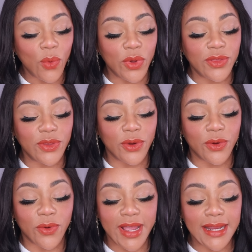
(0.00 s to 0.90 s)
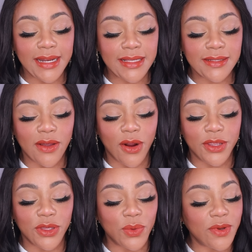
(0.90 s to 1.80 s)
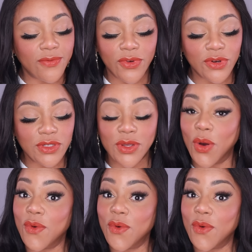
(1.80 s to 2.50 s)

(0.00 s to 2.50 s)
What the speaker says: with your greatness our universe